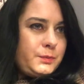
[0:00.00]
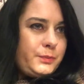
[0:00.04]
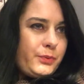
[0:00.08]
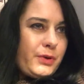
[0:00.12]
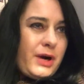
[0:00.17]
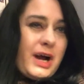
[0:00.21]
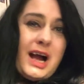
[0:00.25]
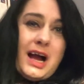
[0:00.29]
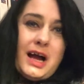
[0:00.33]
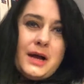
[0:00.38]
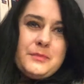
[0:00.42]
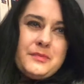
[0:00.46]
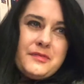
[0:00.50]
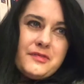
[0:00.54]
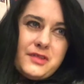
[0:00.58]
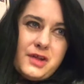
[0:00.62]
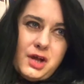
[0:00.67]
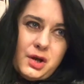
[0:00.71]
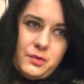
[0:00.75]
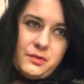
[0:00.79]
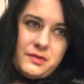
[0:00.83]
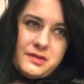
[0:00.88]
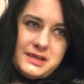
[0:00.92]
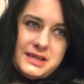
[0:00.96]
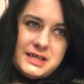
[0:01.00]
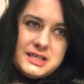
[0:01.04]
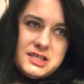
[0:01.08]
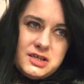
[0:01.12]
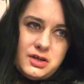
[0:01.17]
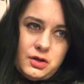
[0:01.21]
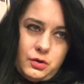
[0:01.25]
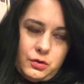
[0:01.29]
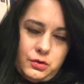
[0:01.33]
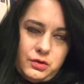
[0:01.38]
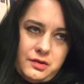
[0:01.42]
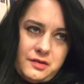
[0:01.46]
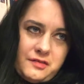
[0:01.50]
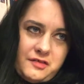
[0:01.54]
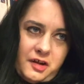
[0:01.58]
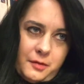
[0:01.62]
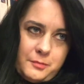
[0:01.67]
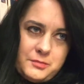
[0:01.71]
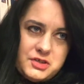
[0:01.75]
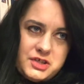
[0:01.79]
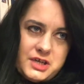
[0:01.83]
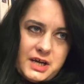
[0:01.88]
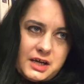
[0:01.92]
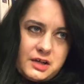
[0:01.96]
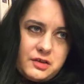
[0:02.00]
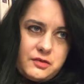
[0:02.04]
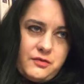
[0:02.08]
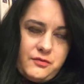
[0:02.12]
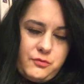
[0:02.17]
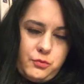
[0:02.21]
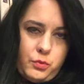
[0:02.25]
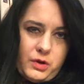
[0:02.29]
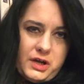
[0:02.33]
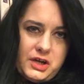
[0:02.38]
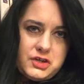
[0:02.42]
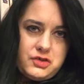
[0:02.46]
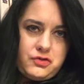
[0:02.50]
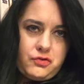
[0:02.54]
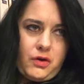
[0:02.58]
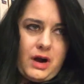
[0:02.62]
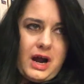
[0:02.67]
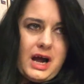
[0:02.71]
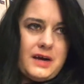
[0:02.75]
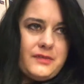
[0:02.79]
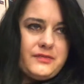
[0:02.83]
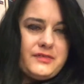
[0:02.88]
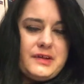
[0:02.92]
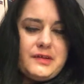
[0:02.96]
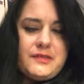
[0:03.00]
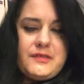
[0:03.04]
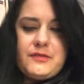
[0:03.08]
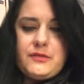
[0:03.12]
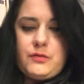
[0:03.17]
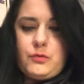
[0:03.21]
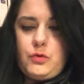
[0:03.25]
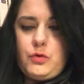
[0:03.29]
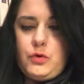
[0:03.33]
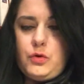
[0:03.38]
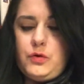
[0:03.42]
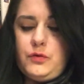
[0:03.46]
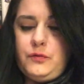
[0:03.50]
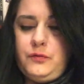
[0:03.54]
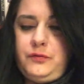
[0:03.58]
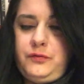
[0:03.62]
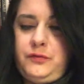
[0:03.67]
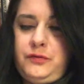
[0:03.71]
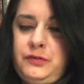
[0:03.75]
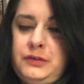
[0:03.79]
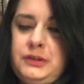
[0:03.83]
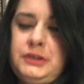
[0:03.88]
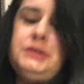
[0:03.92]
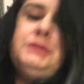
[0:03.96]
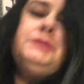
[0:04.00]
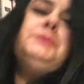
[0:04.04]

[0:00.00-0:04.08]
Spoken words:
perhaps knows little on the subject of witchcraft. It's sort of